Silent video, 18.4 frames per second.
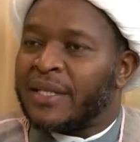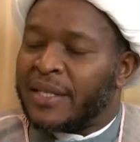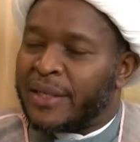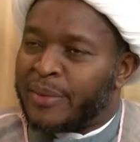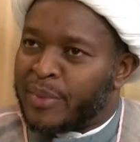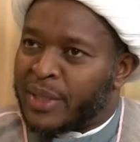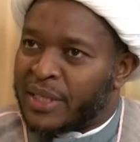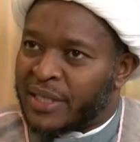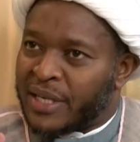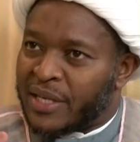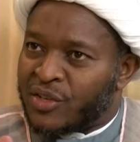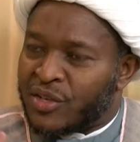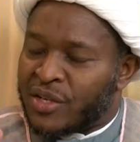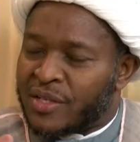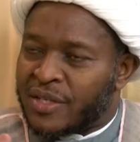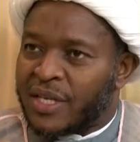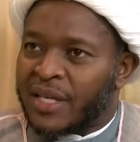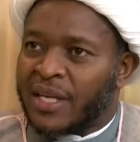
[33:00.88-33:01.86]

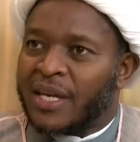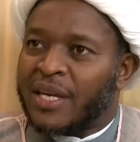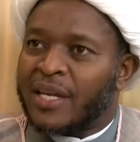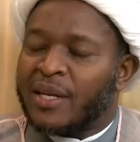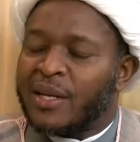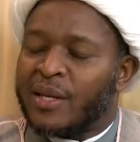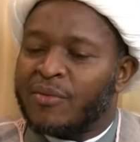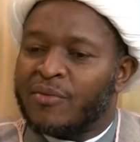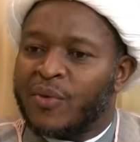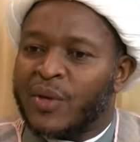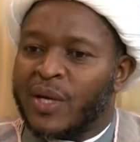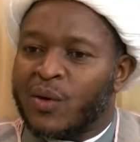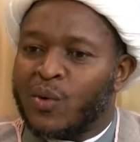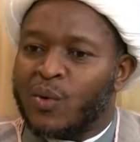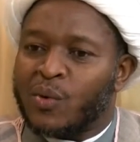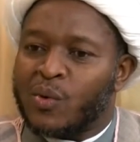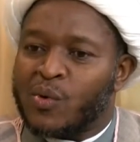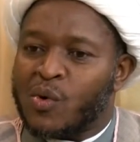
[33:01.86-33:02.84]
limitations, again, if we
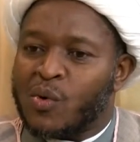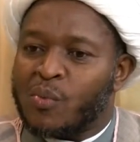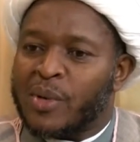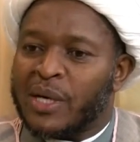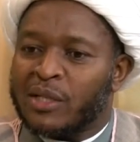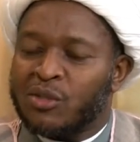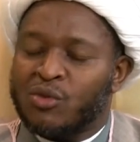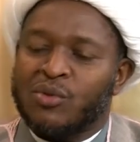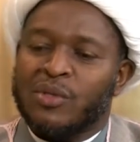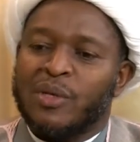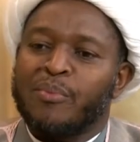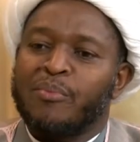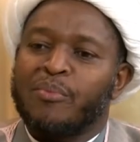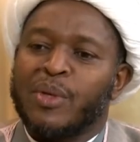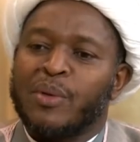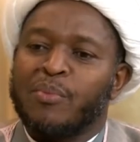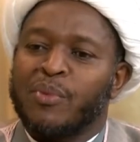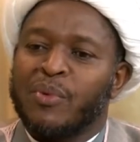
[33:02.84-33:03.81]
go back to some
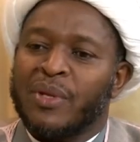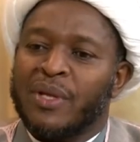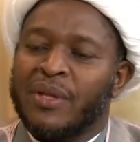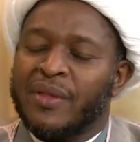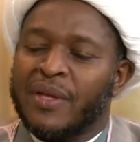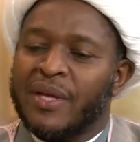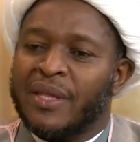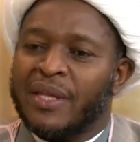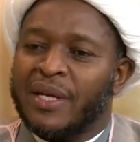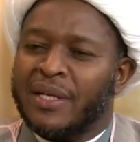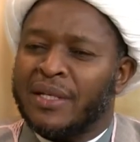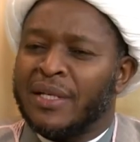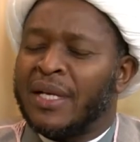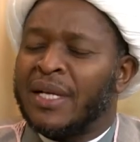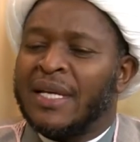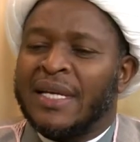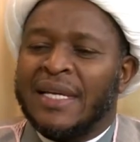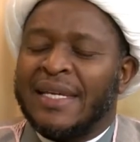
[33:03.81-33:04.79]
people, they think that
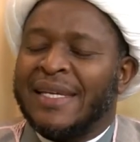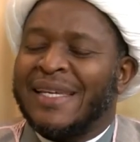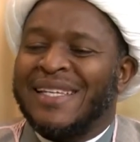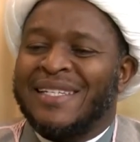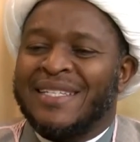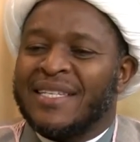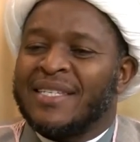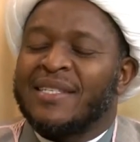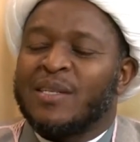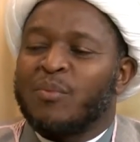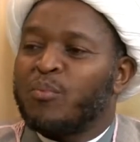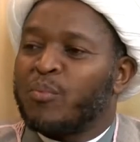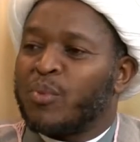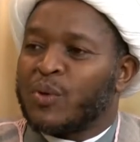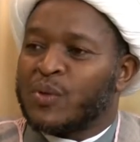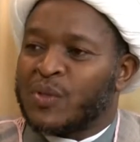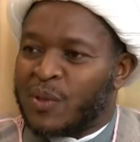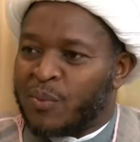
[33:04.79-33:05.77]
it is
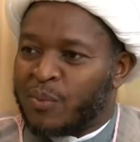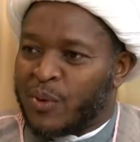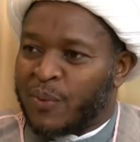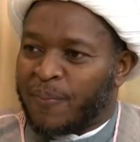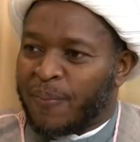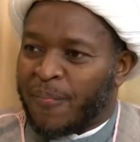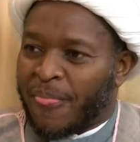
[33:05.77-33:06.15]
impossible.